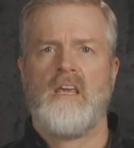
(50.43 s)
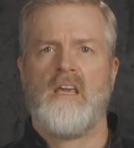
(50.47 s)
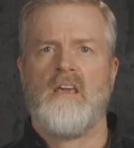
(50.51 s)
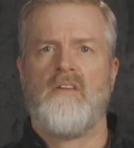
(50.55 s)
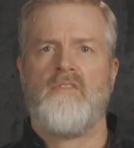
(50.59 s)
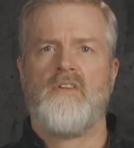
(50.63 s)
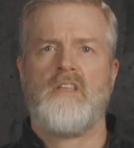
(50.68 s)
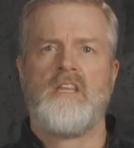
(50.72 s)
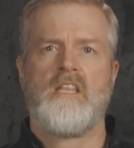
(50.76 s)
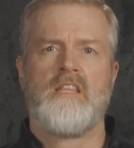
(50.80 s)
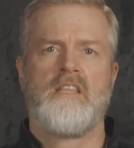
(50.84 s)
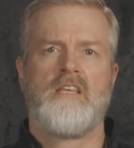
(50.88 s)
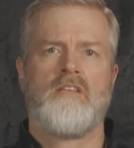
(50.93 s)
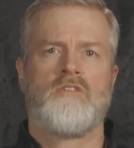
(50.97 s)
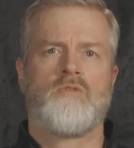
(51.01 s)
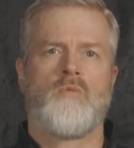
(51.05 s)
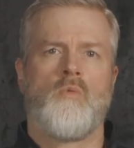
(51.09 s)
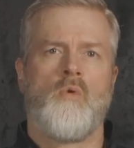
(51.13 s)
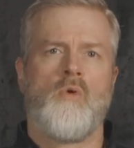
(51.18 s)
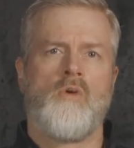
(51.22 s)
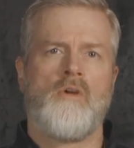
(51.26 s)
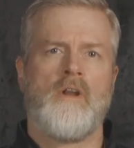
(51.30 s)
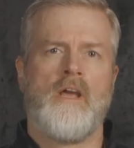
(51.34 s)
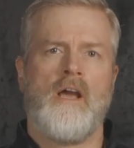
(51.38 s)
If anything's
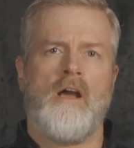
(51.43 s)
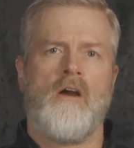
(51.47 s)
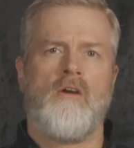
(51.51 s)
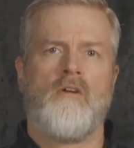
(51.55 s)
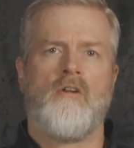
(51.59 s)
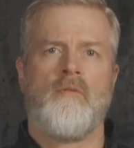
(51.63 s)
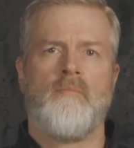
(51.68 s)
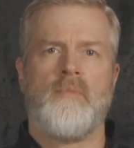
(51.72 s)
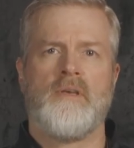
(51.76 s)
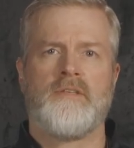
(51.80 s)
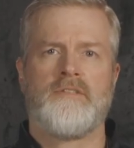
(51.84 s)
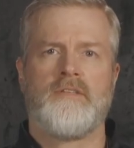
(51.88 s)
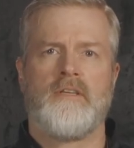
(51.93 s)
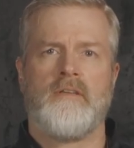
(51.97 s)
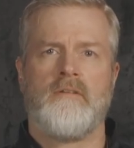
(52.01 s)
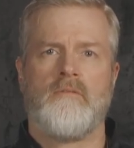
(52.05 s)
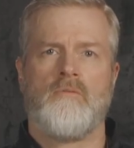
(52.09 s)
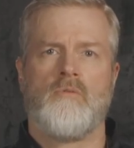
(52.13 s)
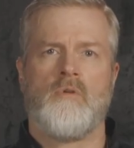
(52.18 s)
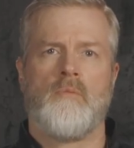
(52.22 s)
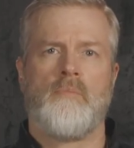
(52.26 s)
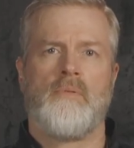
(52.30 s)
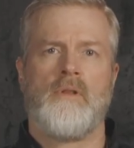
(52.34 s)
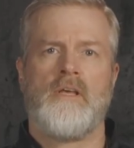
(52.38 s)
worn out or
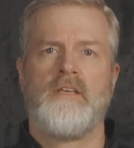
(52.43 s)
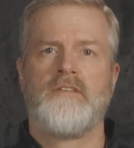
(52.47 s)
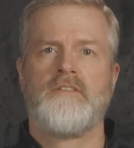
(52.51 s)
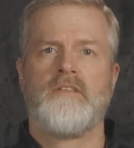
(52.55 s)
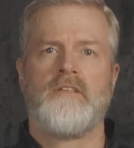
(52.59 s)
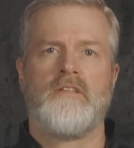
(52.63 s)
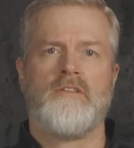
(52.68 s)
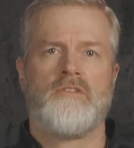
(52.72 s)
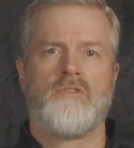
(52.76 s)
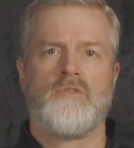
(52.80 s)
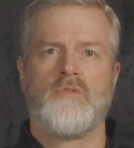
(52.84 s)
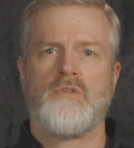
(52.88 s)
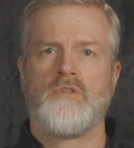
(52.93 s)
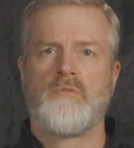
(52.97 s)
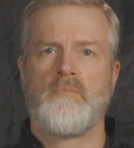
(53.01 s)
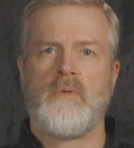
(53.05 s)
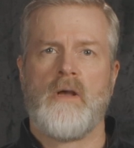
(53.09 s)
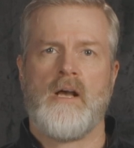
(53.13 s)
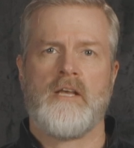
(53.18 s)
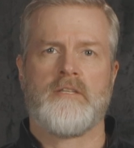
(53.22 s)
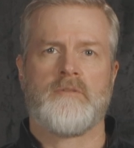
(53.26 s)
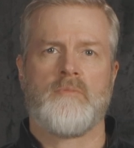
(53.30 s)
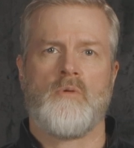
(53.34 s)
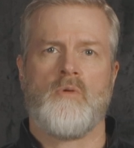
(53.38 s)
missing, replace it as soon as
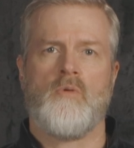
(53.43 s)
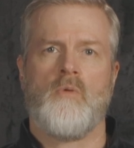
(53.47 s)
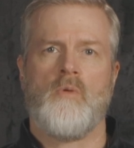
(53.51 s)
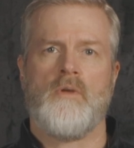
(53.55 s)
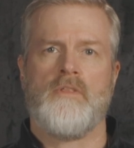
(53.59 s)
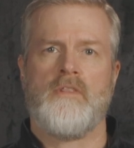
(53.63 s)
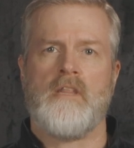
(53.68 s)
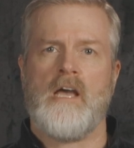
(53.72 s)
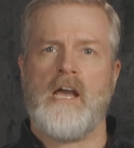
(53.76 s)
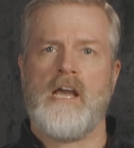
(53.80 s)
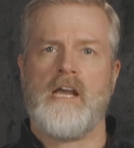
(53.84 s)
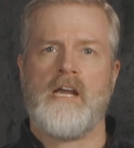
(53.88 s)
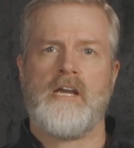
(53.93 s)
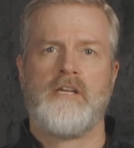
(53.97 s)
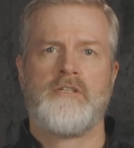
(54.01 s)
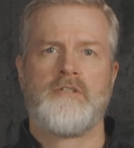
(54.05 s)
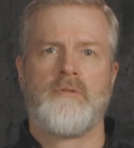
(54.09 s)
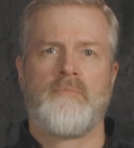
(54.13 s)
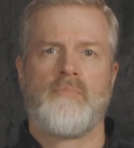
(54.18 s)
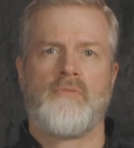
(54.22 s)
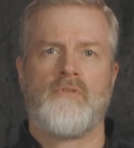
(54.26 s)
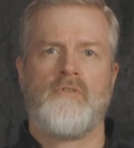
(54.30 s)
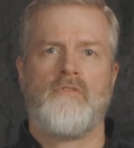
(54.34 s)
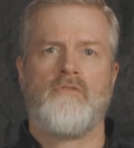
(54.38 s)
possible with
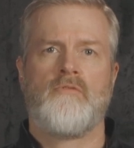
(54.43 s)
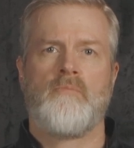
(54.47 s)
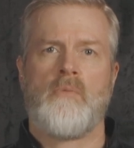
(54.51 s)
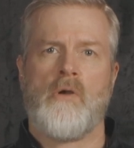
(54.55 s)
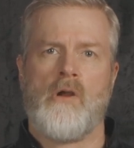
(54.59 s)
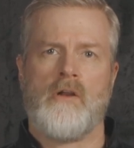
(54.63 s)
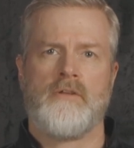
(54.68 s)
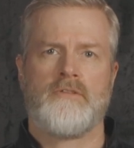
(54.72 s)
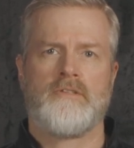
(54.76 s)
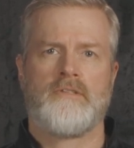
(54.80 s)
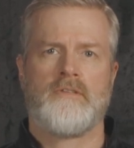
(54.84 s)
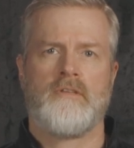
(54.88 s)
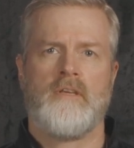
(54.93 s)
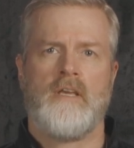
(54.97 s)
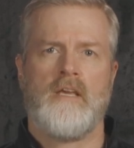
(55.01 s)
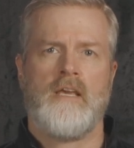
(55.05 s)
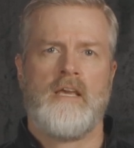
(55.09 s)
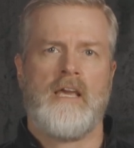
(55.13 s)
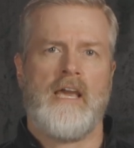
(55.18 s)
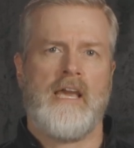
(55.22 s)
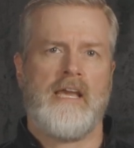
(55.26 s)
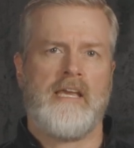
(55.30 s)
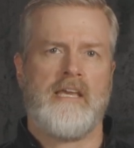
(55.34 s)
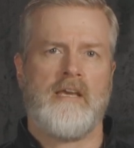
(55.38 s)
NIOSH-approved parts.
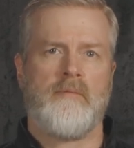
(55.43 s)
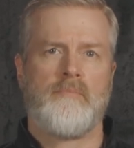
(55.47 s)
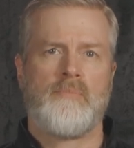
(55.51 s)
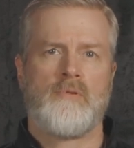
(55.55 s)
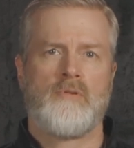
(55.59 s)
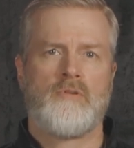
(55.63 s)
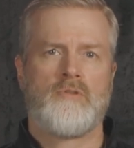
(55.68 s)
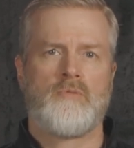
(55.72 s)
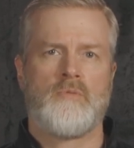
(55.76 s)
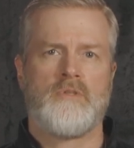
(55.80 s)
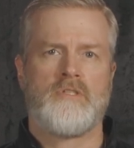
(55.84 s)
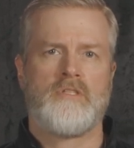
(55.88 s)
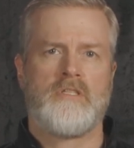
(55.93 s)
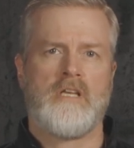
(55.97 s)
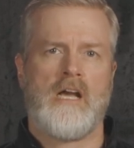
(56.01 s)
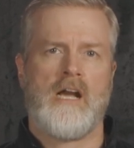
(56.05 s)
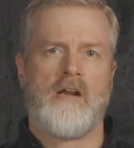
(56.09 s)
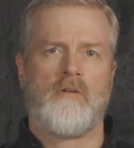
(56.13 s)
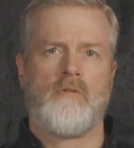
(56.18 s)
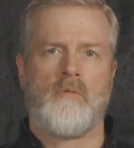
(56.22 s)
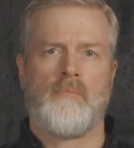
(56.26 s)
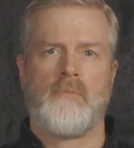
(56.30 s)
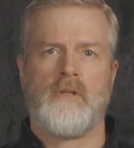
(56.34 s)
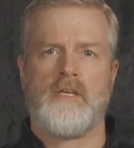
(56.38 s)
At Gemplers, we
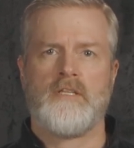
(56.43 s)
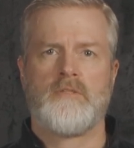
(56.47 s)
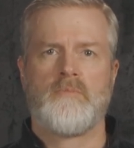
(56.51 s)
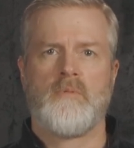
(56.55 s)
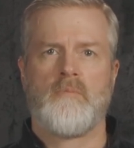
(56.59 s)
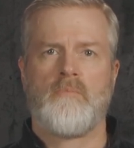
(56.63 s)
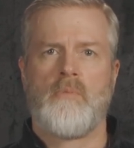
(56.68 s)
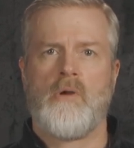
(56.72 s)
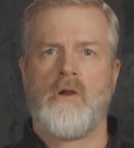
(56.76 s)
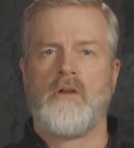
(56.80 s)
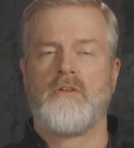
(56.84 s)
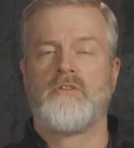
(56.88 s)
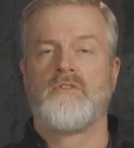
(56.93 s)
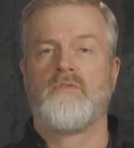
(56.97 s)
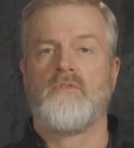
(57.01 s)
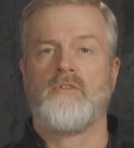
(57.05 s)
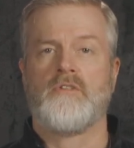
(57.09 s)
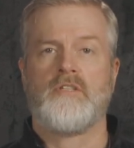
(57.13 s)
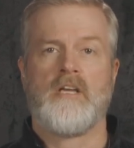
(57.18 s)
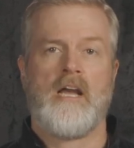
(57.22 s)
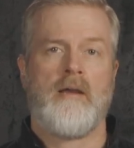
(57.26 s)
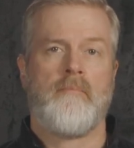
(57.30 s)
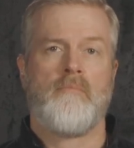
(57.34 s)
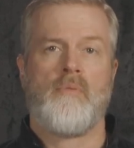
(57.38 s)
stock replacement parts
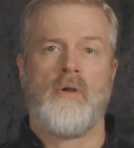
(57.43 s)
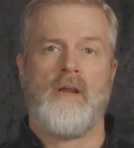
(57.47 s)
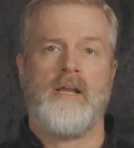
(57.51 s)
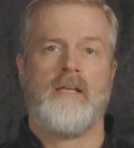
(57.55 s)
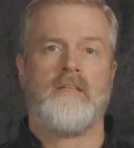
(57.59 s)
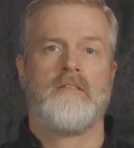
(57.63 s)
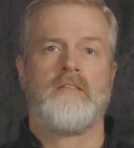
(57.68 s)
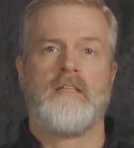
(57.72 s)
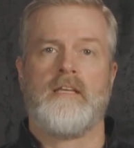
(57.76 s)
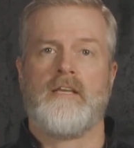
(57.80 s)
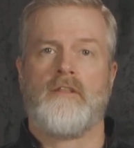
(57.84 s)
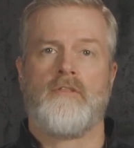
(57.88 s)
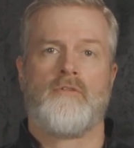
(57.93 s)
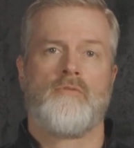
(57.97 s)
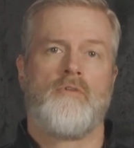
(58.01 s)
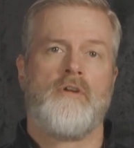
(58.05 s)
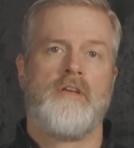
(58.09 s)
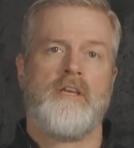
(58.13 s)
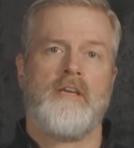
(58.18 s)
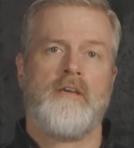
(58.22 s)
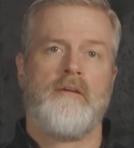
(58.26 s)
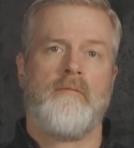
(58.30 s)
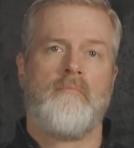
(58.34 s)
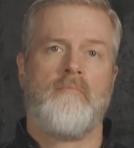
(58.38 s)
for top brands like
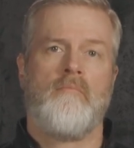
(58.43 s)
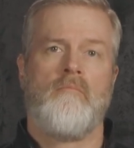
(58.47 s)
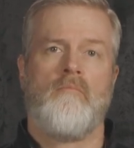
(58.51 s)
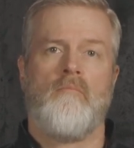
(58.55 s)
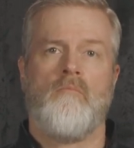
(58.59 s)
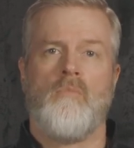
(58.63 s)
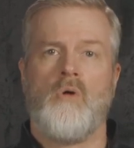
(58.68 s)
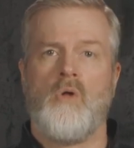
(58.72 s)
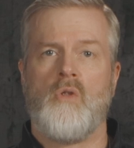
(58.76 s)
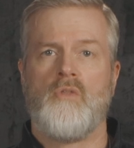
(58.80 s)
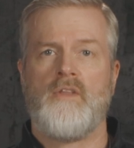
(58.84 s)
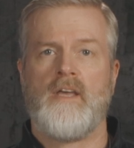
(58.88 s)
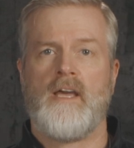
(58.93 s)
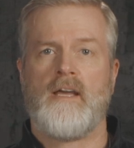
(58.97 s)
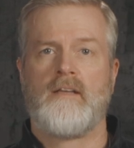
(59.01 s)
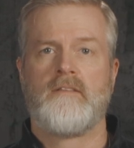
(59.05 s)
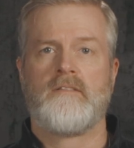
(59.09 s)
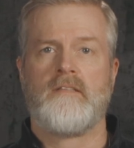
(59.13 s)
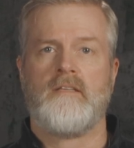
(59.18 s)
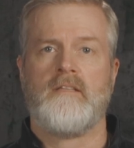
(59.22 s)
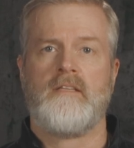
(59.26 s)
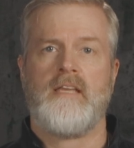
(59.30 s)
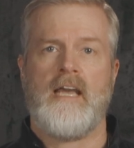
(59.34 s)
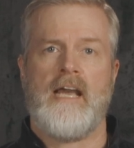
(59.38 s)
3M,
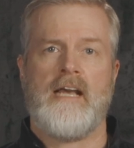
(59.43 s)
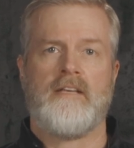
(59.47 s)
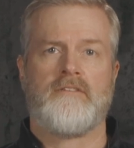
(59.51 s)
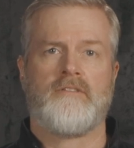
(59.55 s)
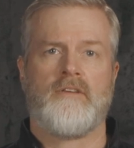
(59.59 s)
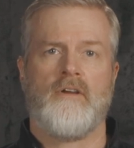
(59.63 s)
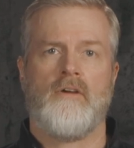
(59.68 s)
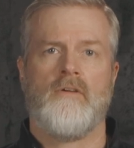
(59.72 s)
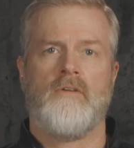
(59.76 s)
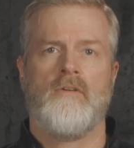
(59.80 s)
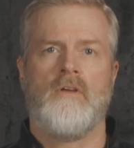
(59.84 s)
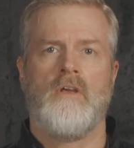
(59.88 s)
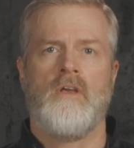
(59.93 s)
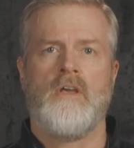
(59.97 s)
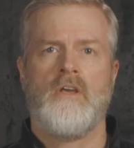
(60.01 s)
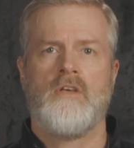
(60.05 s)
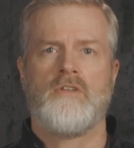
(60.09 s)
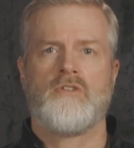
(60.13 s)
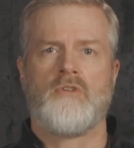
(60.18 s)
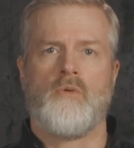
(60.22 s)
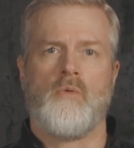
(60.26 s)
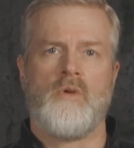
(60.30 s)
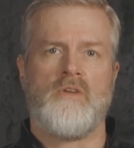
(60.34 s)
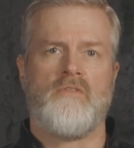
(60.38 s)
Moldex, and Kasco,
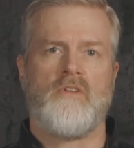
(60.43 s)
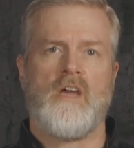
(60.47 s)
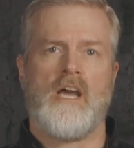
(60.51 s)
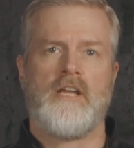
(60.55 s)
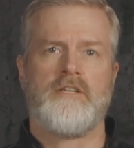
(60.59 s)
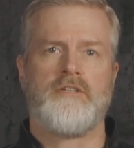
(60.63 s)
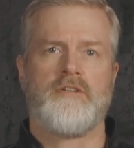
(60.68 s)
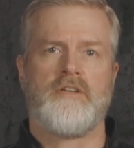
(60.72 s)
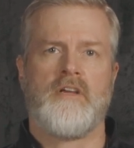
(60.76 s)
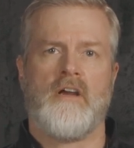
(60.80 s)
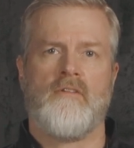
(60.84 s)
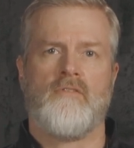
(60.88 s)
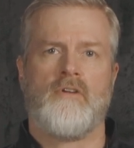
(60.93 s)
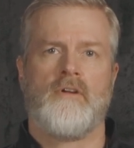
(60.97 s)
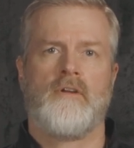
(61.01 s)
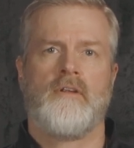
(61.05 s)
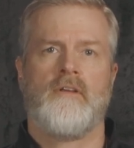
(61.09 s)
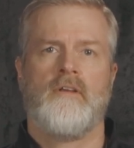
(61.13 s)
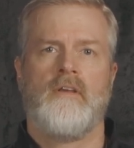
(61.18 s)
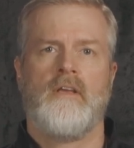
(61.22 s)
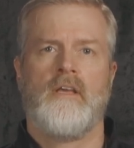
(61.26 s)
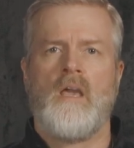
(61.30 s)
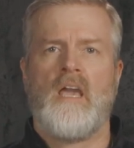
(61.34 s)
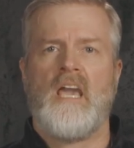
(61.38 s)
so we've got you covered.
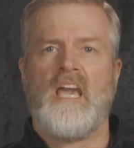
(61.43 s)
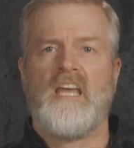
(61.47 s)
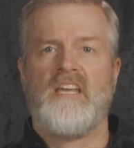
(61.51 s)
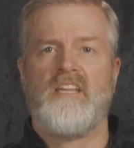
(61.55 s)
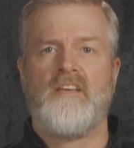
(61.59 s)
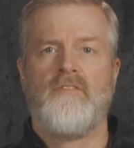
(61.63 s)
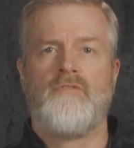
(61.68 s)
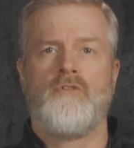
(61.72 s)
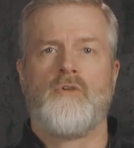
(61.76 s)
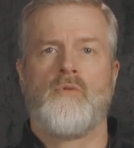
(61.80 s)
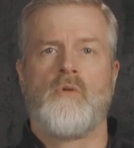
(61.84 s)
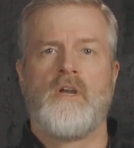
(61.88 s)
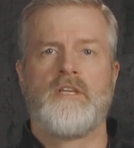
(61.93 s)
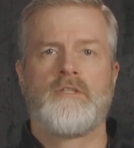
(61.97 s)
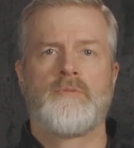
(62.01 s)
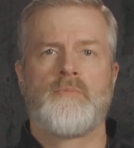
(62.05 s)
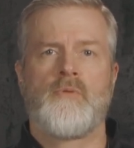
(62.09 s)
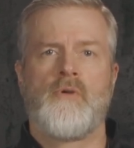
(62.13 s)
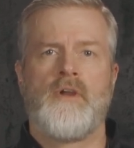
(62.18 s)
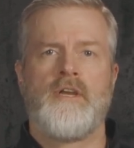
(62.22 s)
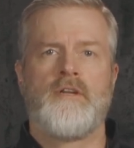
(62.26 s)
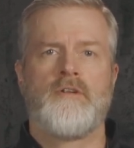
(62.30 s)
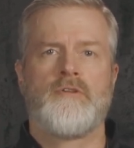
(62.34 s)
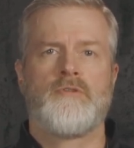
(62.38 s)
And if your
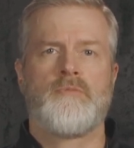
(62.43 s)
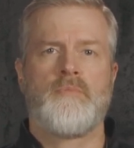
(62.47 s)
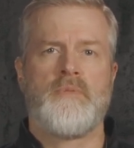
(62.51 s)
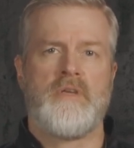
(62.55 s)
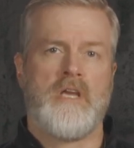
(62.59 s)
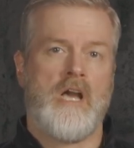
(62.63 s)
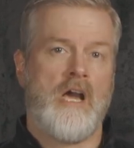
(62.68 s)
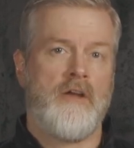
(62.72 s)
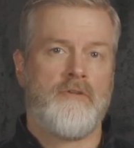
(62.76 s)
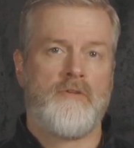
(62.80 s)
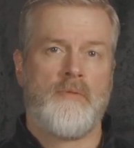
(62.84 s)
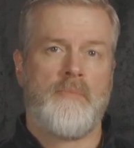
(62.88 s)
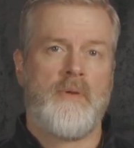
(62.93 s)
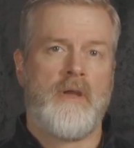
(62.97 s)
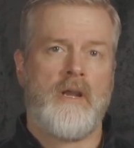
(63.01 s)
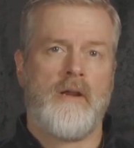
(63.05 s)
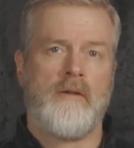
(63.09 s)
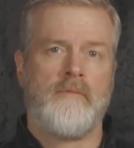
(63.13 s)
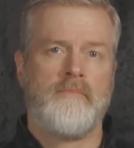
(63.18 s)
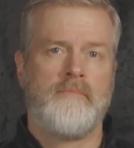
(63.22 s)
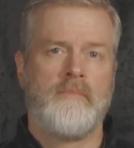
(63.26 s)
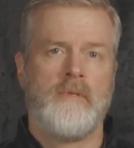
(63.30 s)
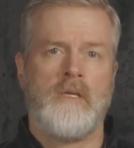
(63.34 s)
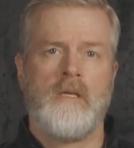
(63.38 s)
respirator's beyond
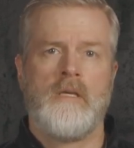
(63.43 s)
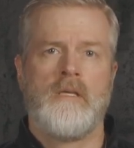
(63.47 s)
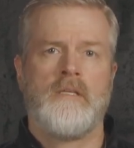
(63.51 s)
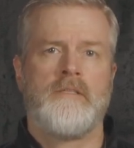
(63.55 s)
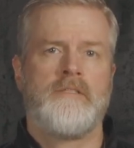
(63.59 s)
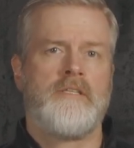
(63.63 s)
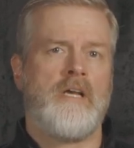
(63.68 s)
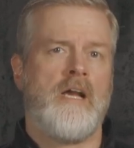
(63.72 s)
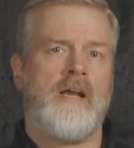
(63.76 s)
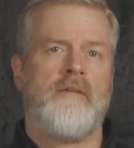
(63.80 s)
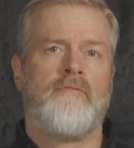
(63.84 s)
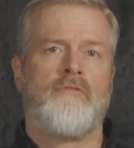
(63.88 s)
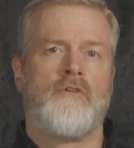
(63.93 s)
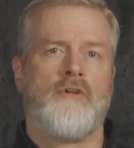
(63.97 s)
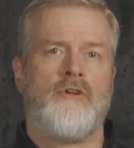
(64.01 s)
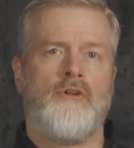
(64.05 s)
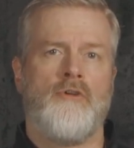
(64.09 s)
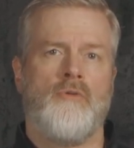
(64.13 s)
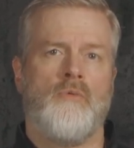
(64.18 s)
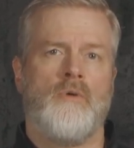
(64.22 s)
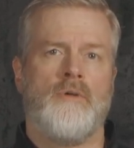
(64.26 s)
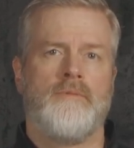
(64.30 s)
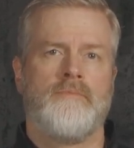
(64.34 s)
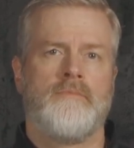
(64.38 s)
repair, time for a
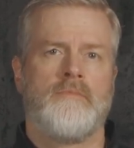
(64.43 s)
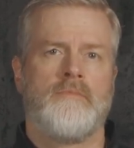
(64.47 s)
new one.